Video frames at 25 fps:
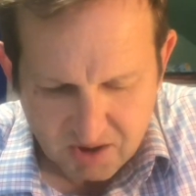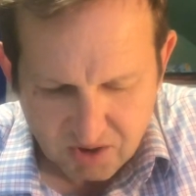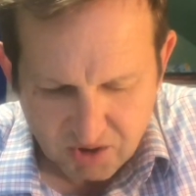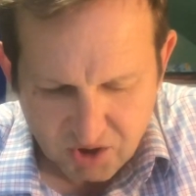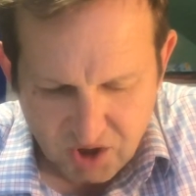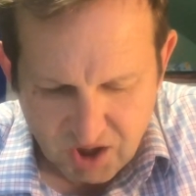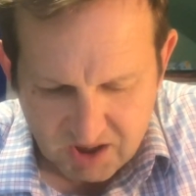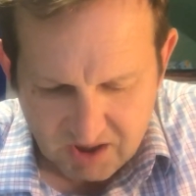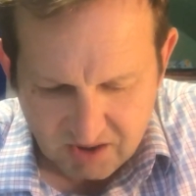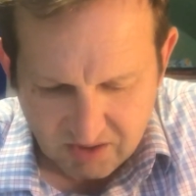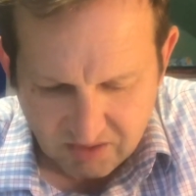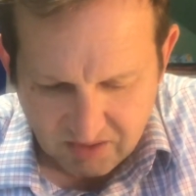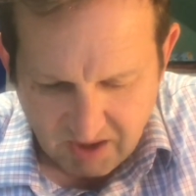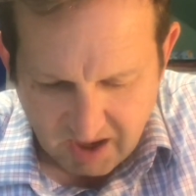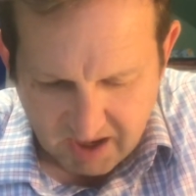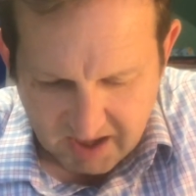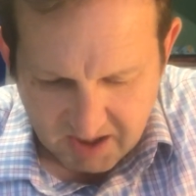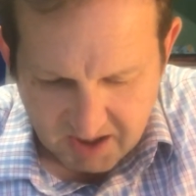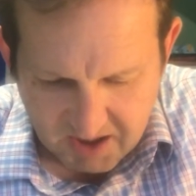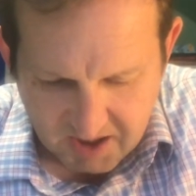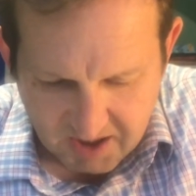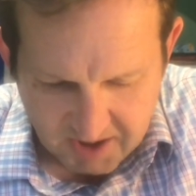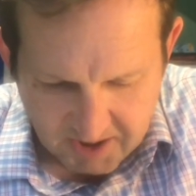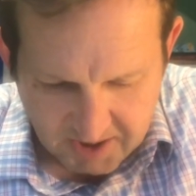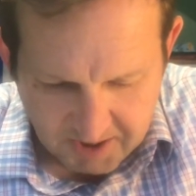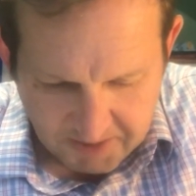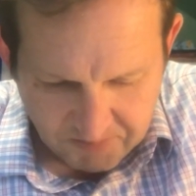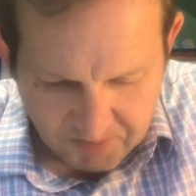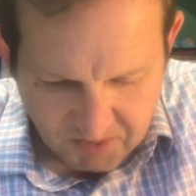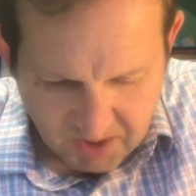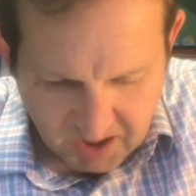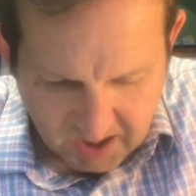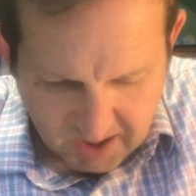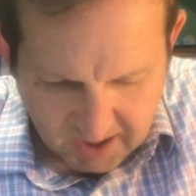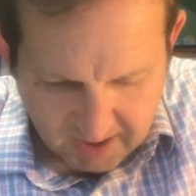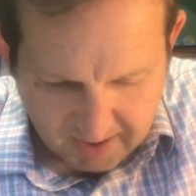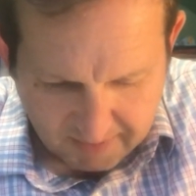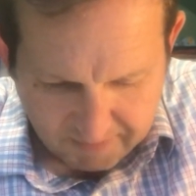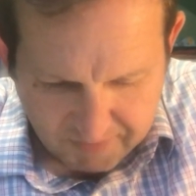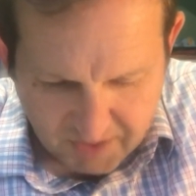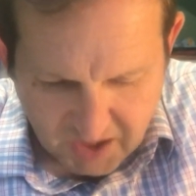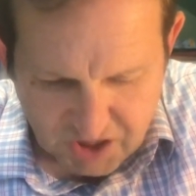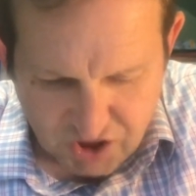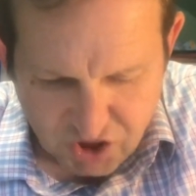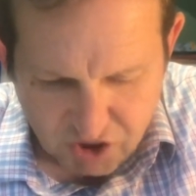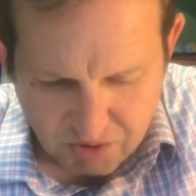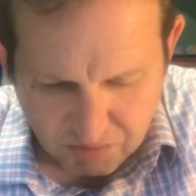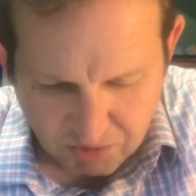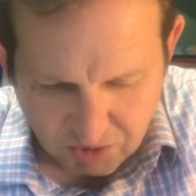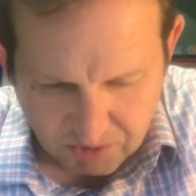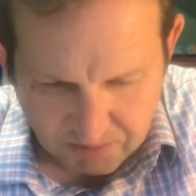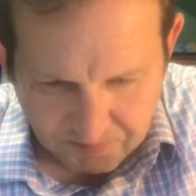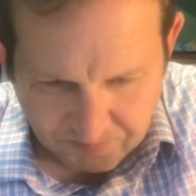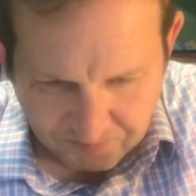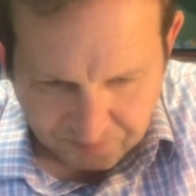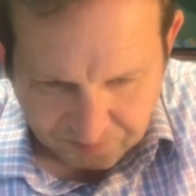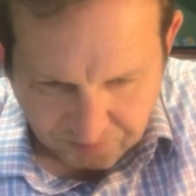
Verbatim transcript: just like uh, a vegetable,